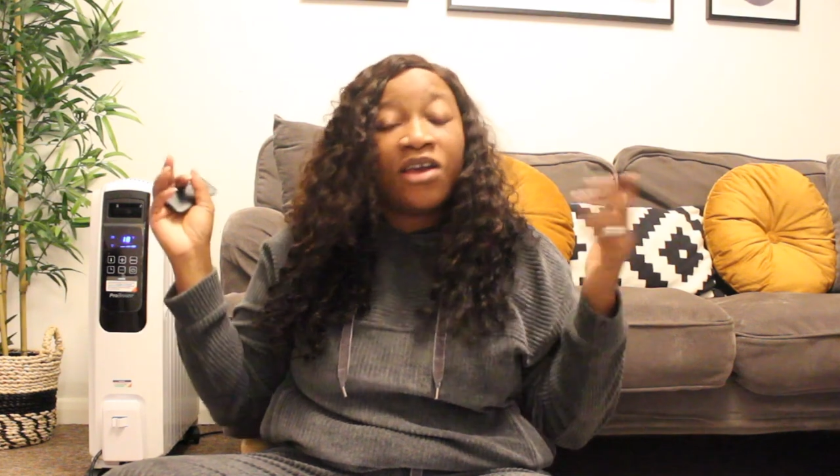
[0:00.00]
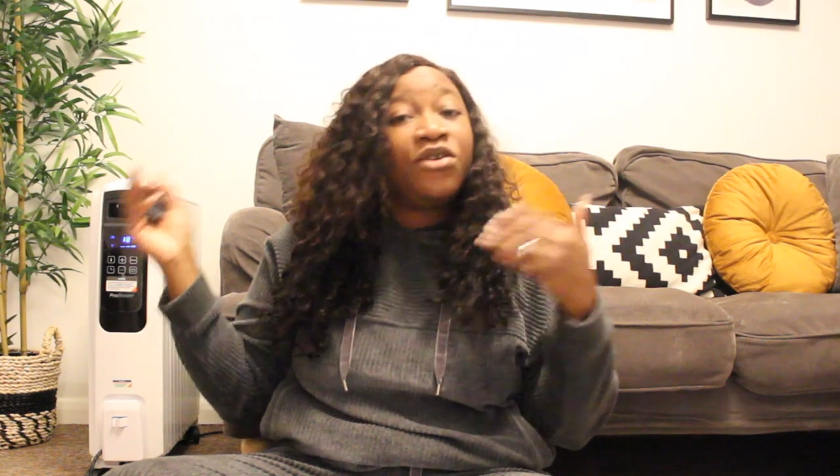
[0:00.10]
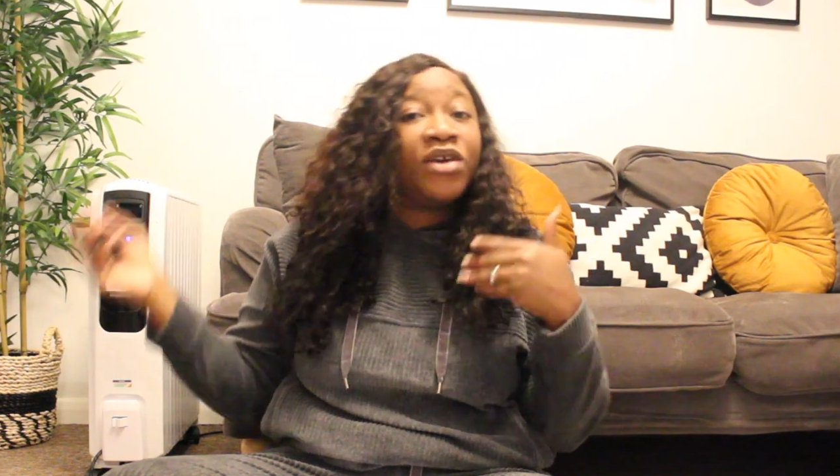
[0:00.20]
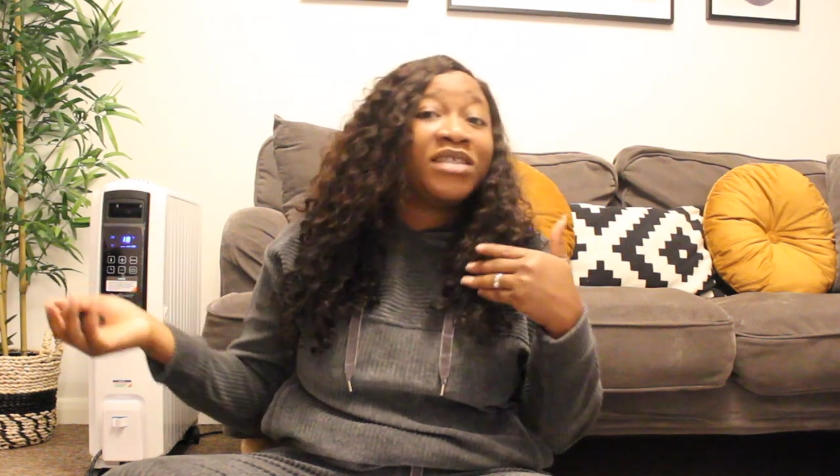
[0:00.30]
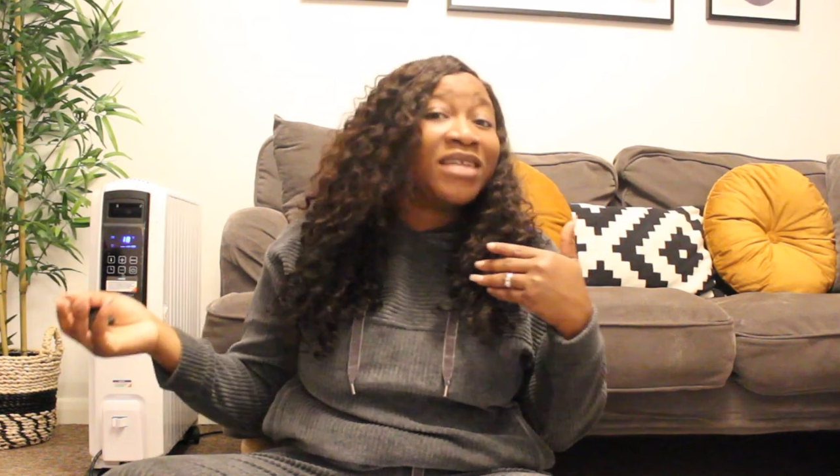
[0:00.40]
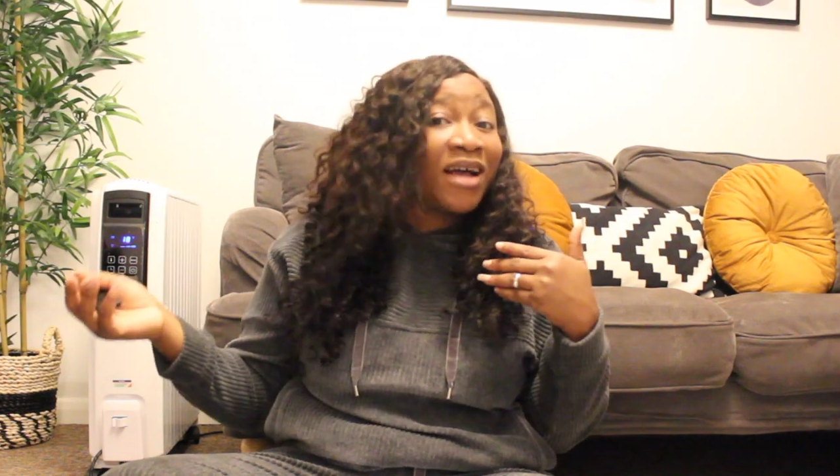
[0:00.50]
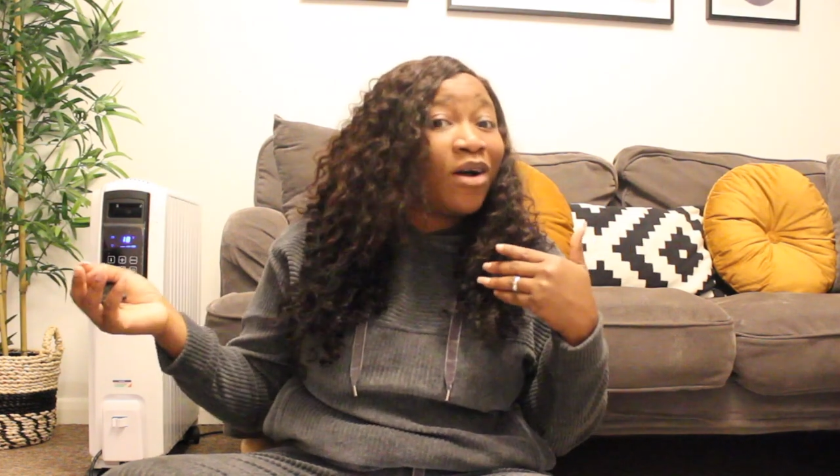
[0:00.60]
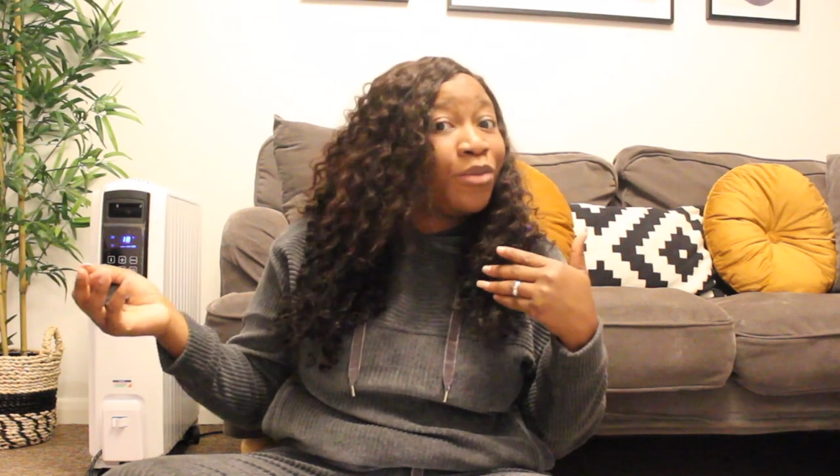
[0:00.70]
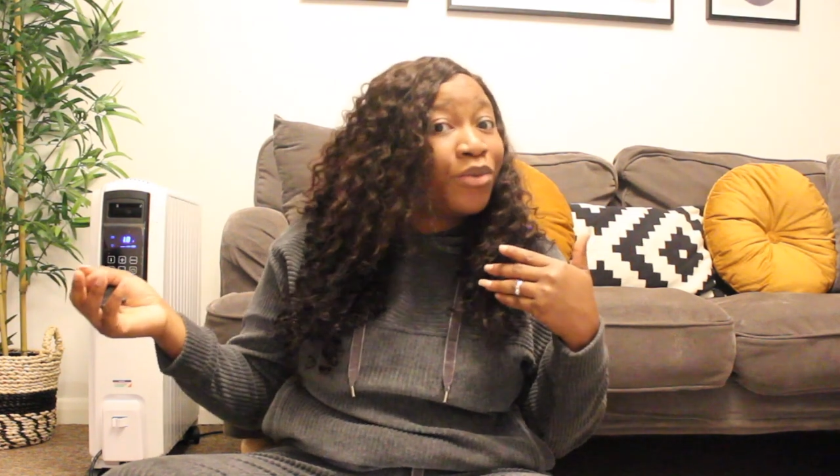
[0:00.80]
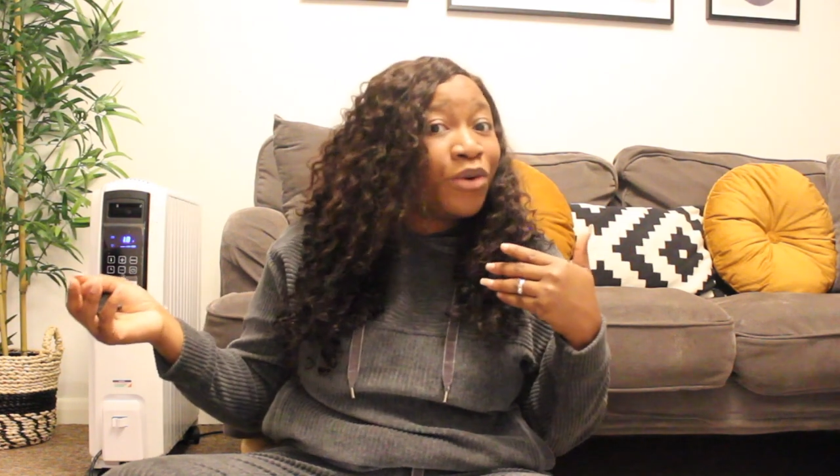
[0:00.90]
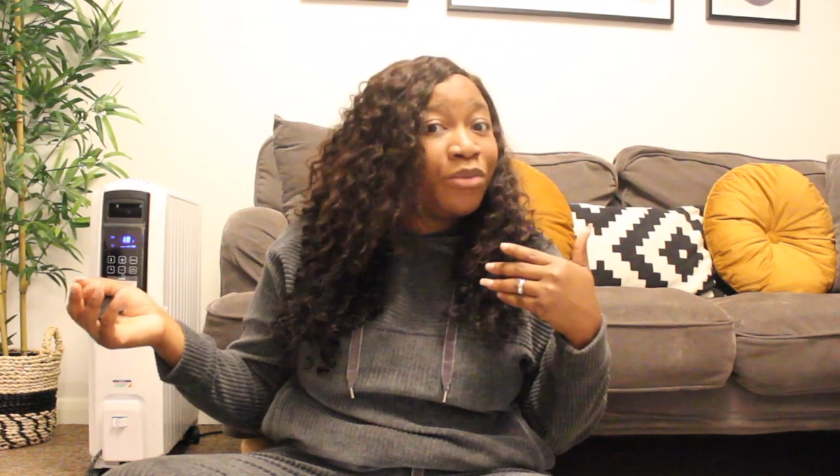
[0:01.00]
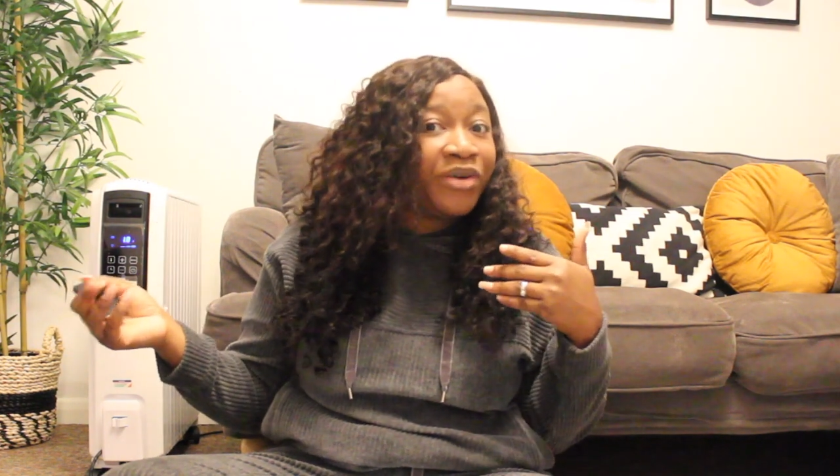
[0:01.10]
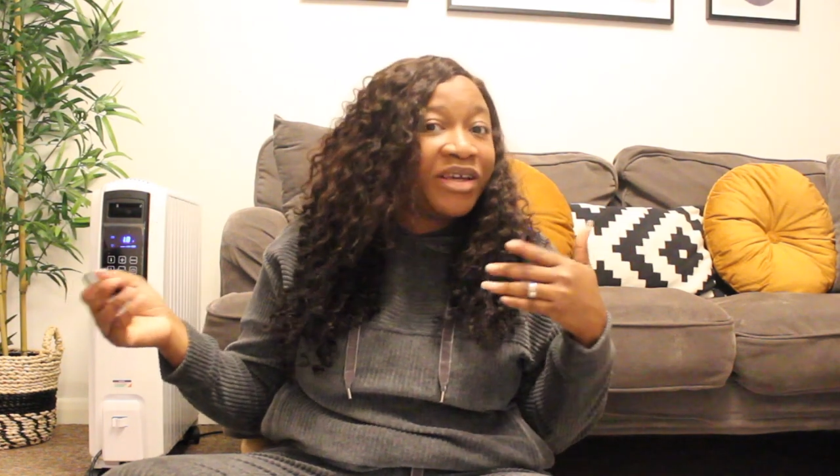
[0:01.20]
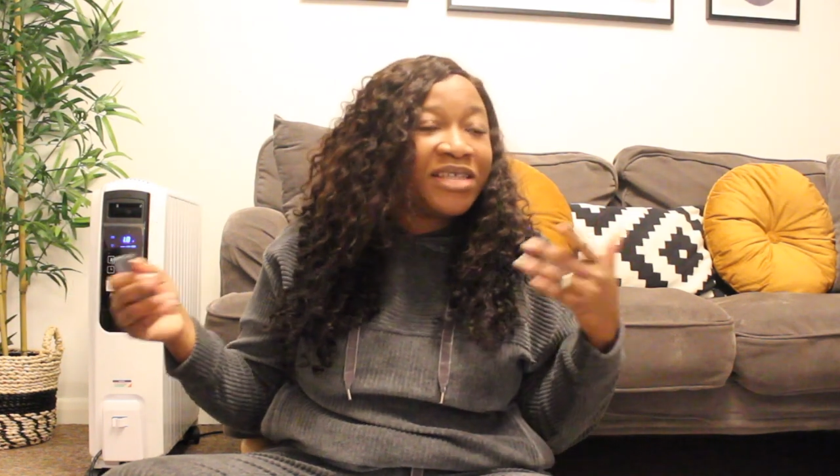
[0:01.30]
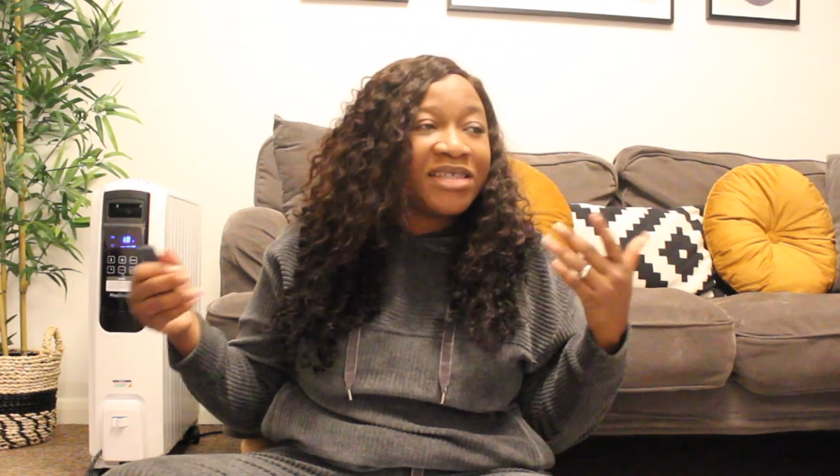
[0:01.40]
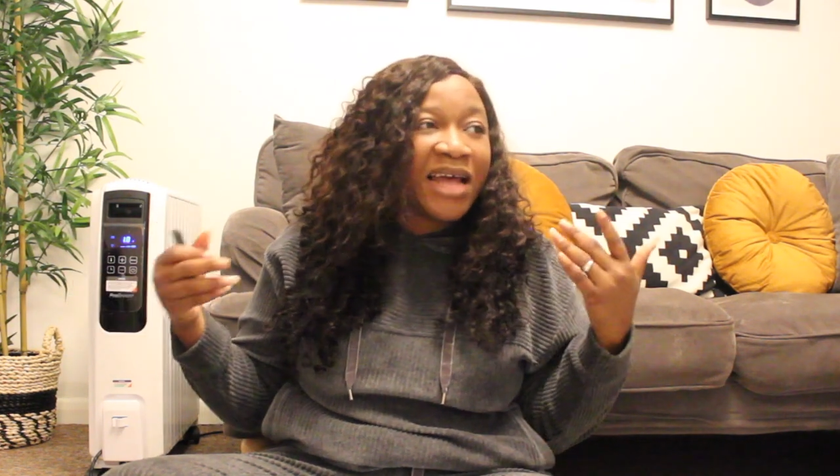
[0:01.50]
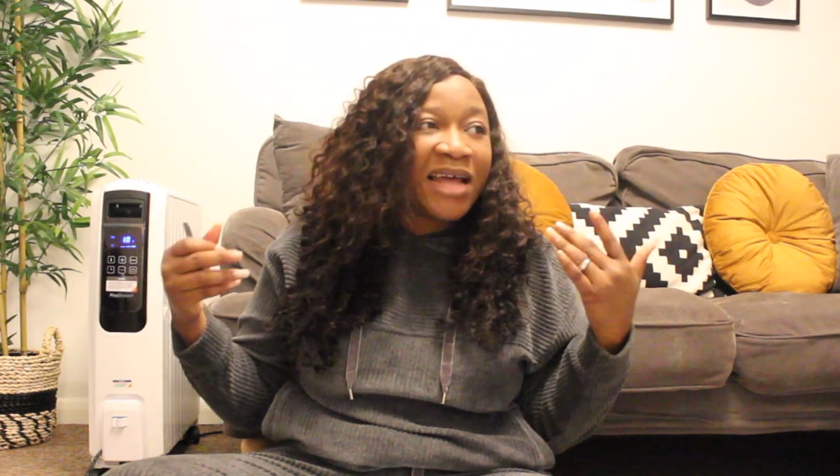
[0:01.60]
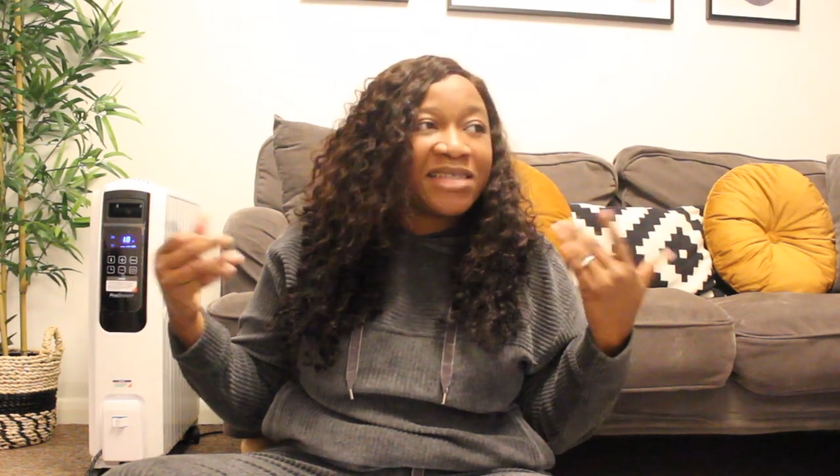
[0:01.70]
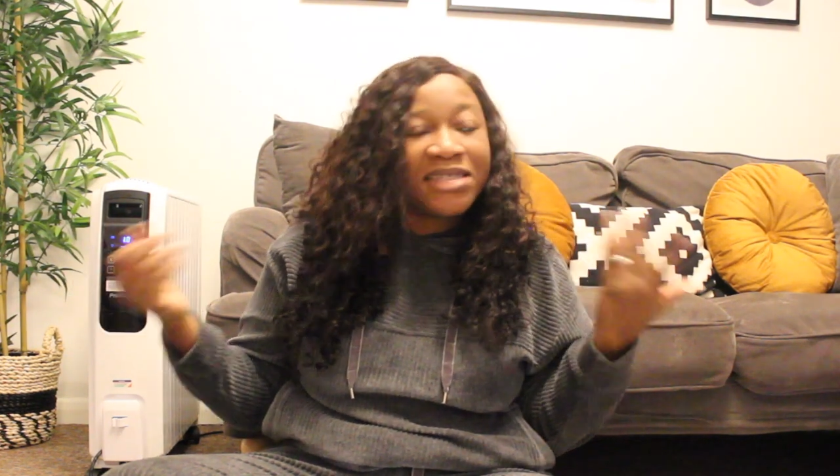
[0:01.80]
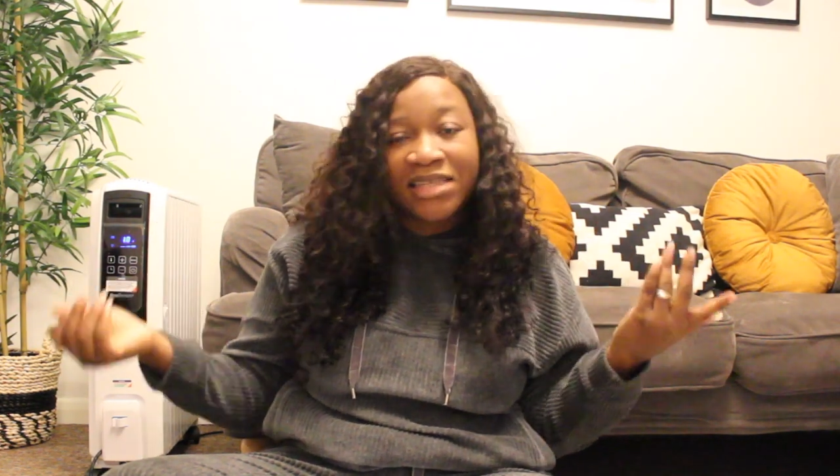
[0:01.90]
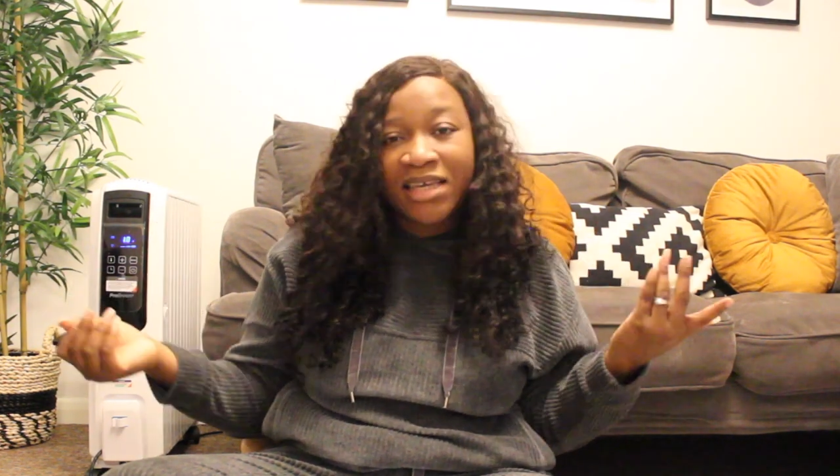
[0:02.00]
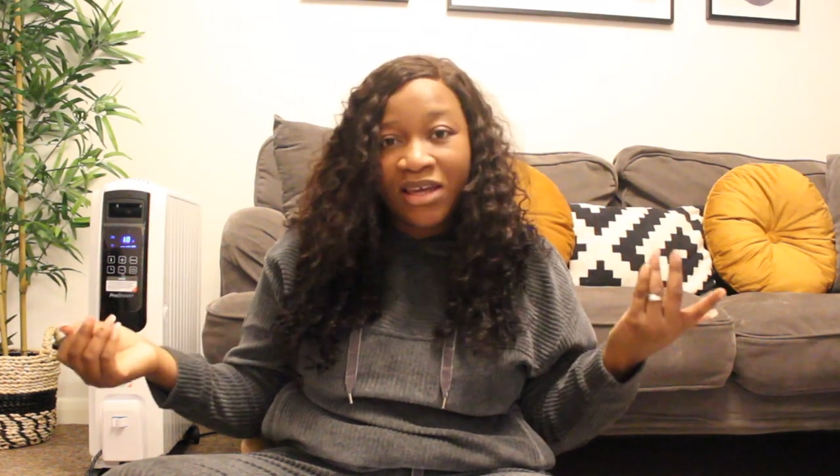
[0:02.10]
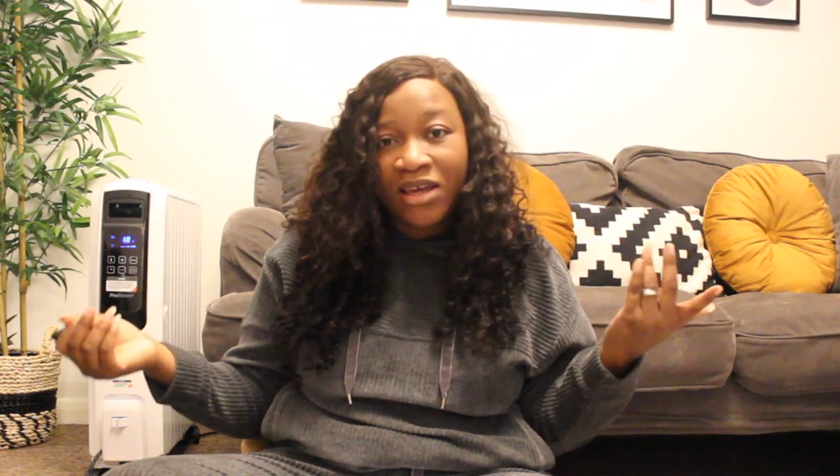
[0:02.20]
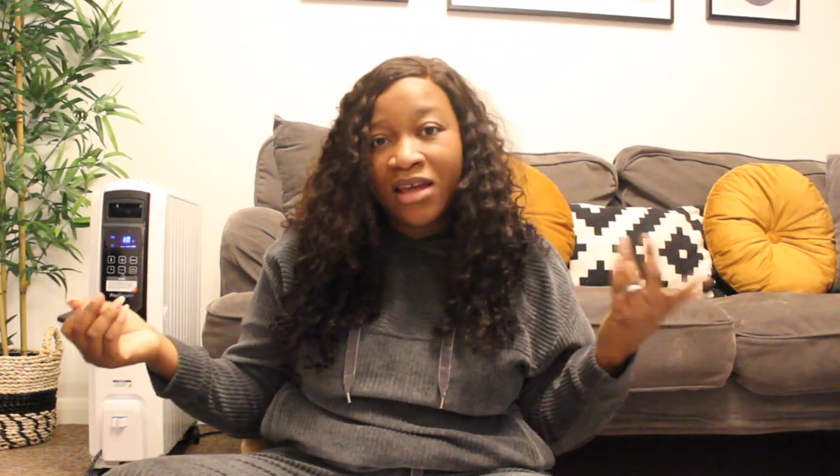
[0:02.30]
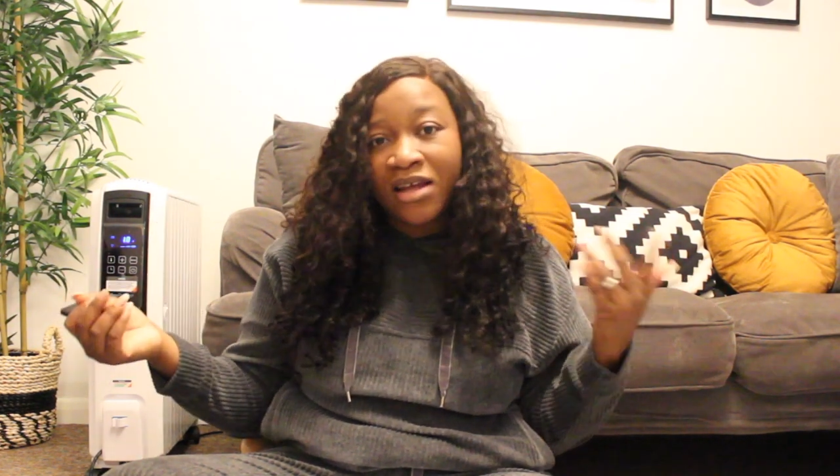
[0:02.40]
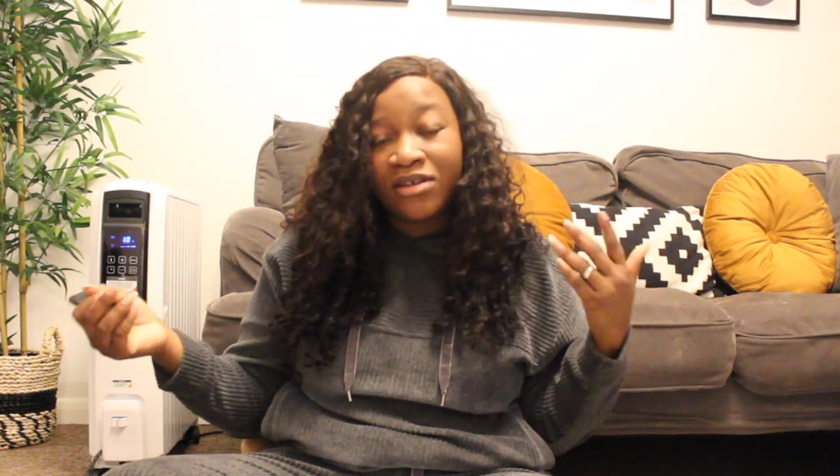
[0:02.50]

you can check out ProBreeze and see